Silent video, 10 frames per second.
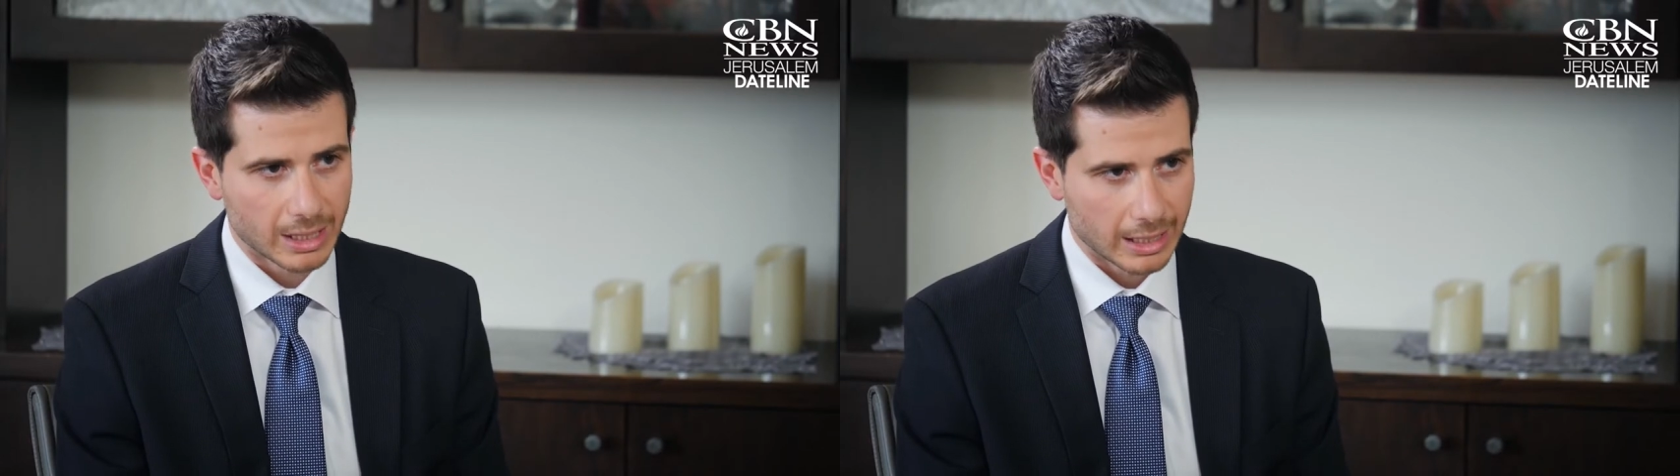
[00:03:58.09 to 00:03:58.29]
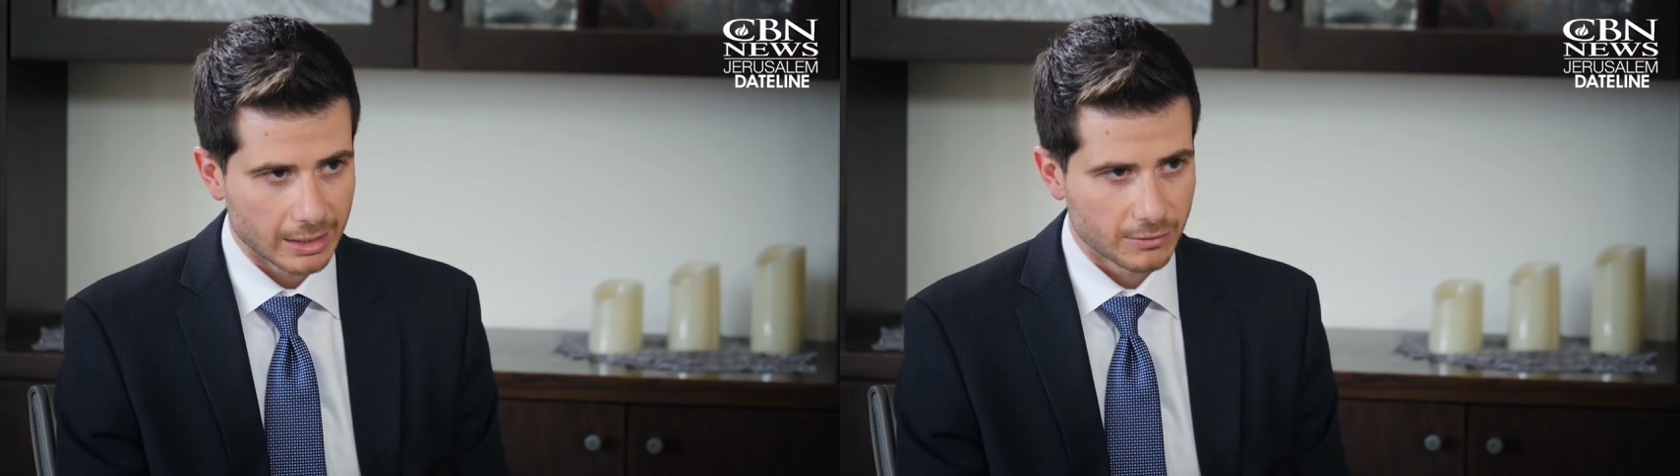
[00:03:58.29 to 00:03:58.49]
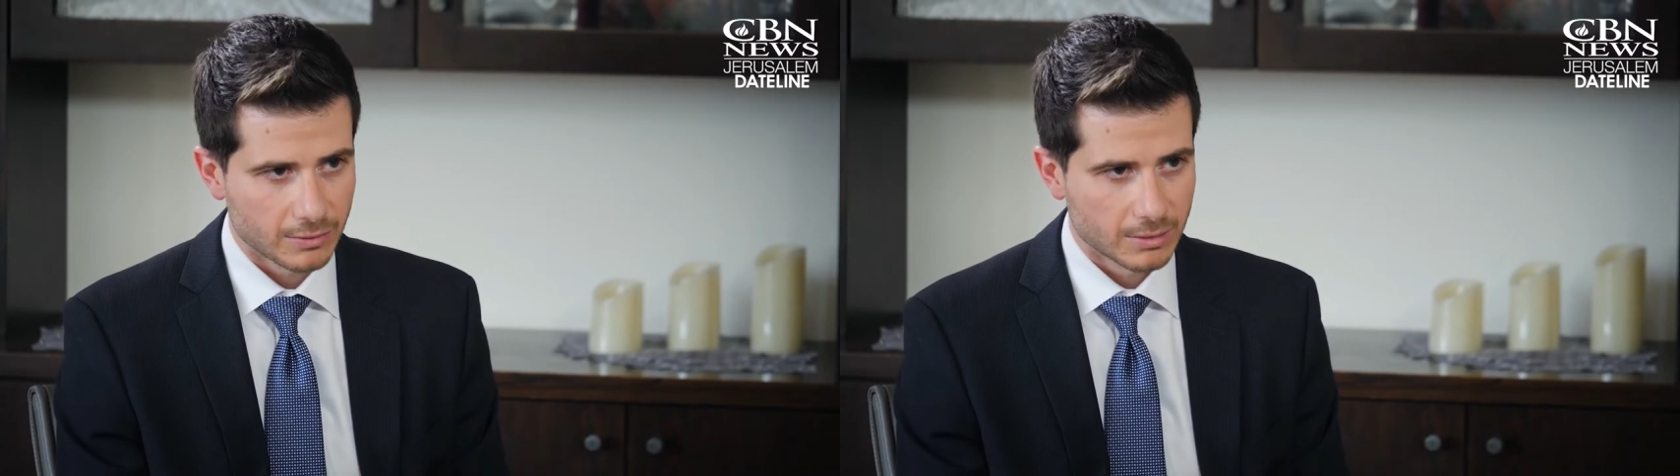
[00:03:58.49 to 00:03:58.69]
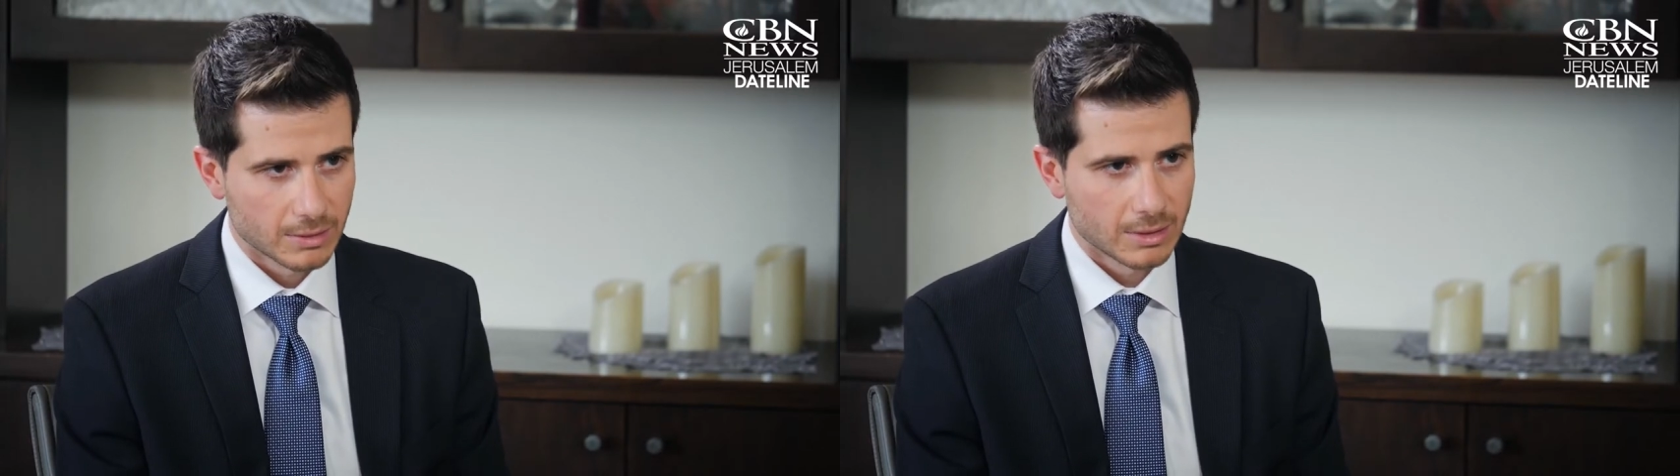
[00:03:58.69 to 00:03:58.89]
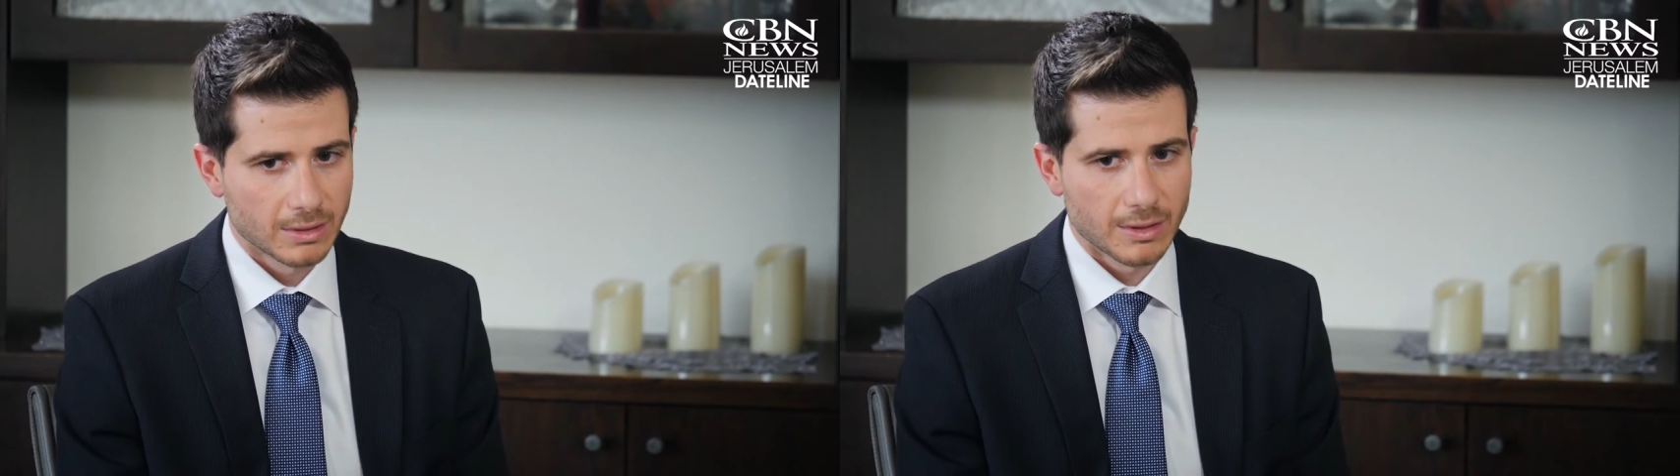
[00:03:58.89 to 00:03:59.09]
alive,
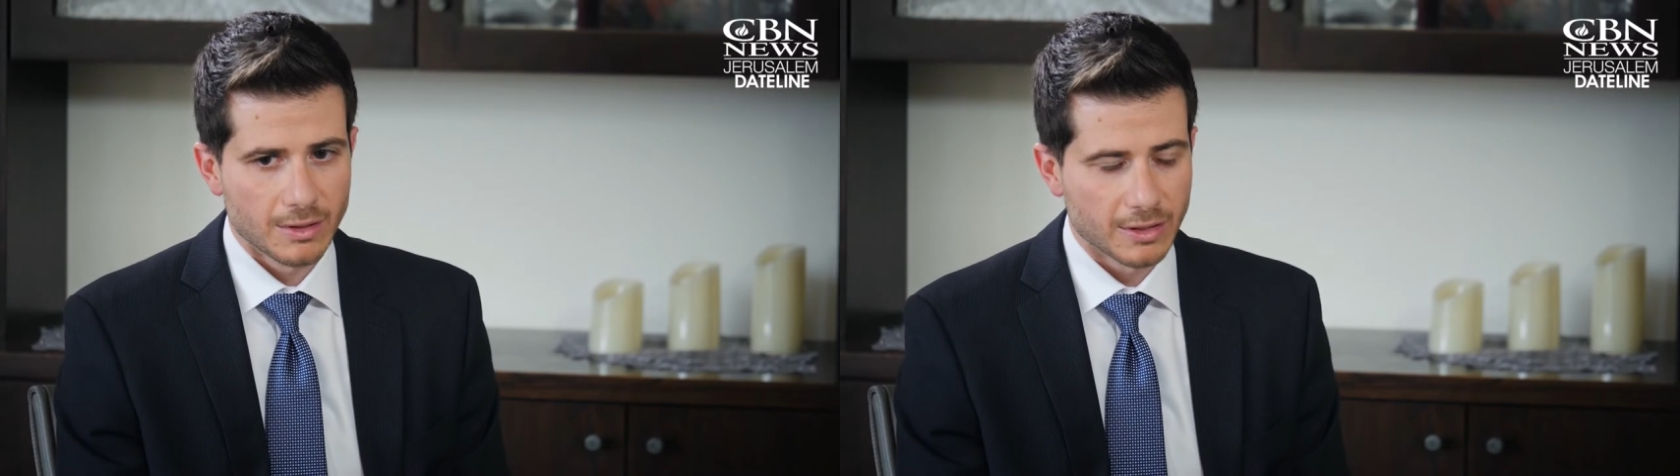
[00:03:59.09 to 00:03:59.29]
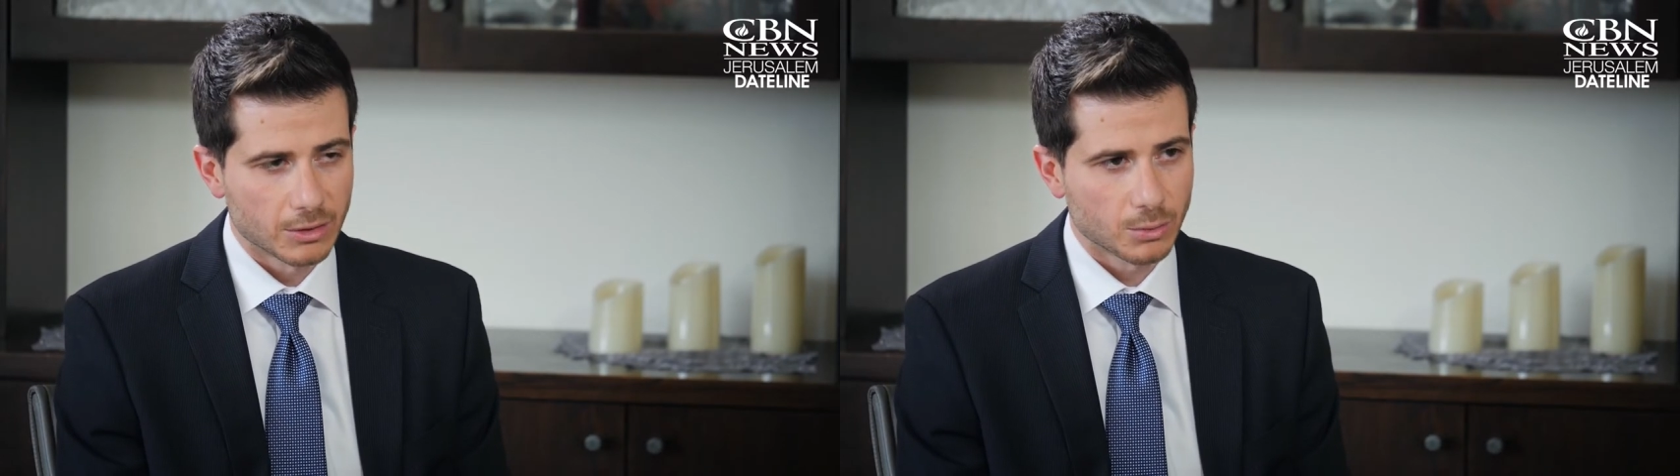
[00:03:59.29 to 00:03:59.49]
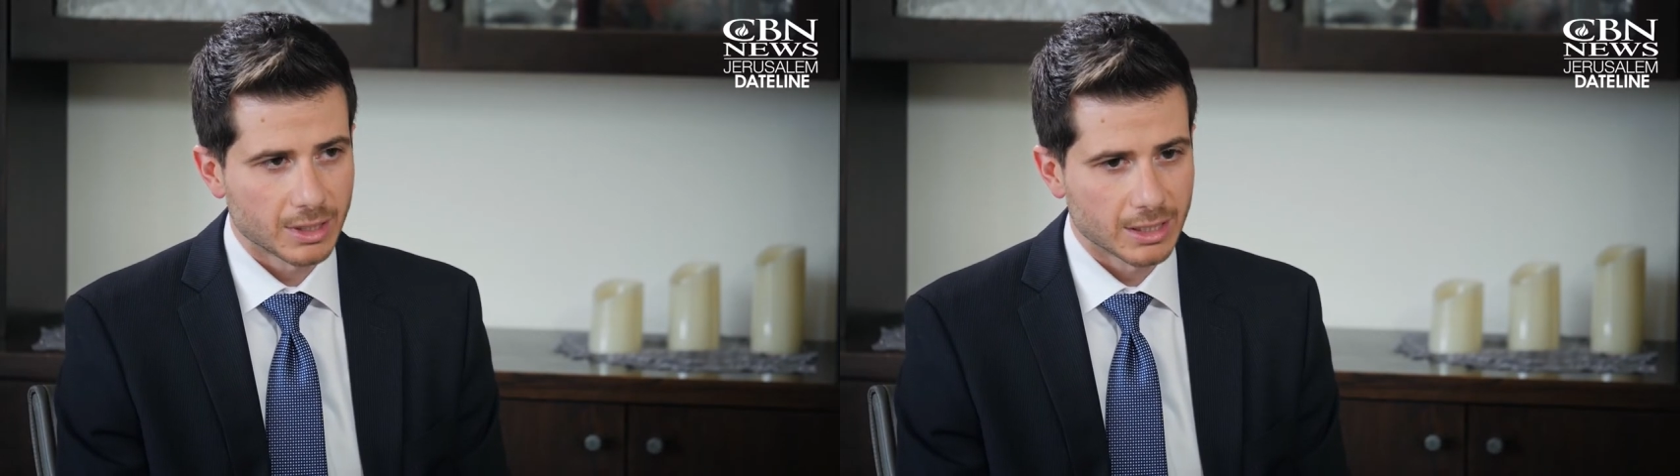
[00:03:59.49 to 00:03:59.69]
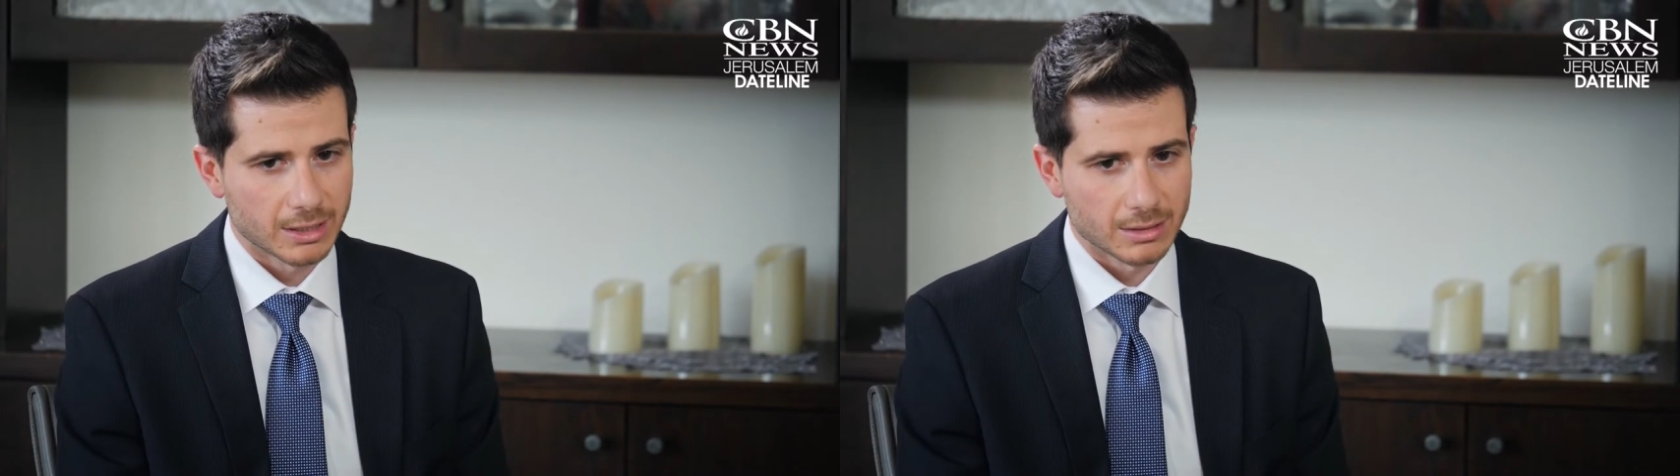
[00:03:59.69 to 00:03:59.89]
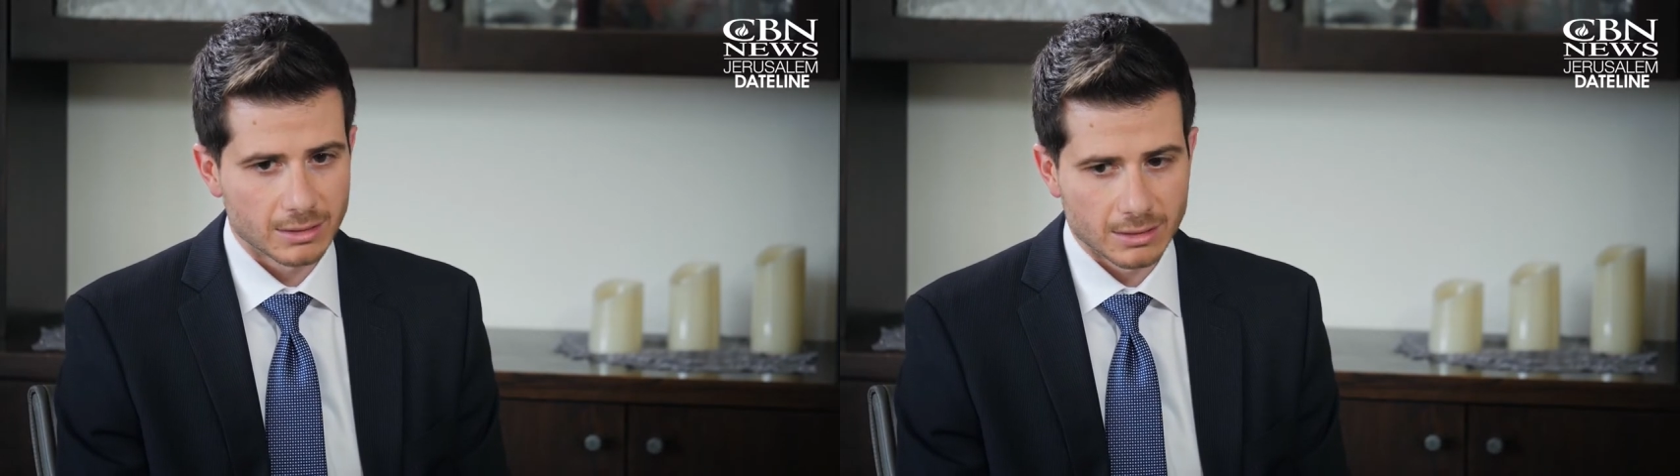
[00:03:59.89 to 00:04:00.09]
then we
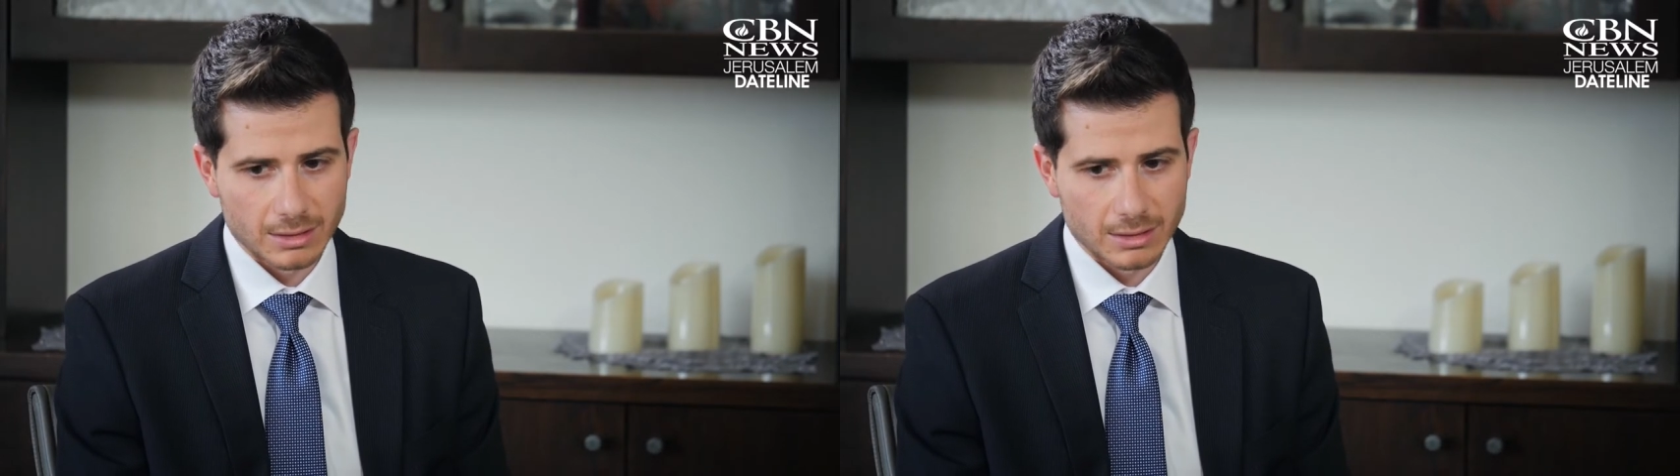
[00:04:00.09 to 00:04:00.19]
can